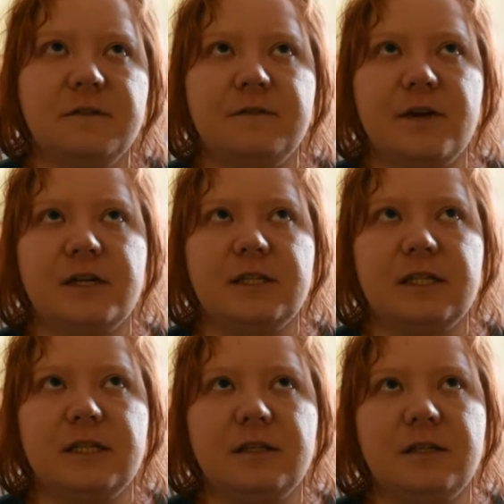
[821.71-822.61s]

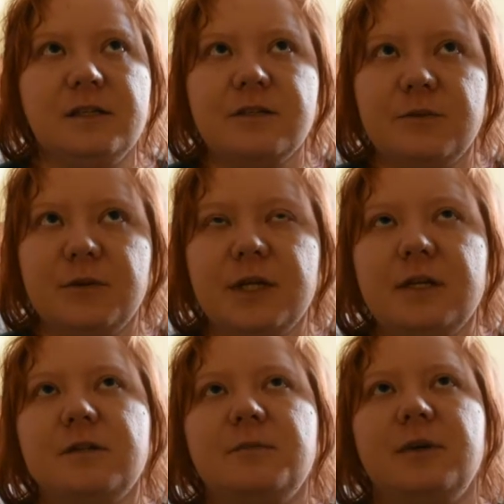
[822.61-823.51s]
fairly easy
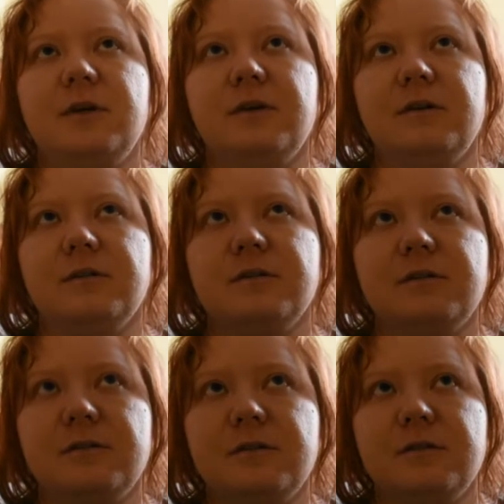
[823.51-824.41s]
read,
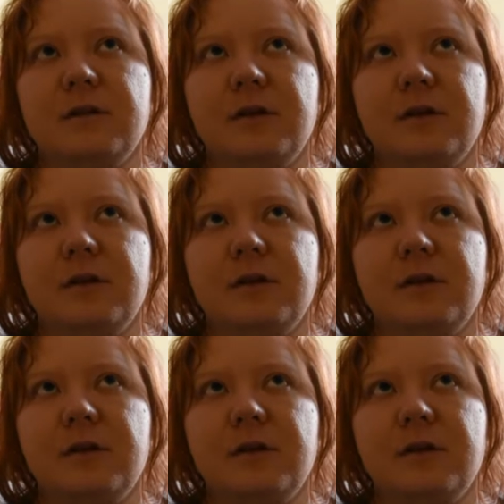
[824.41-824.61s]
because,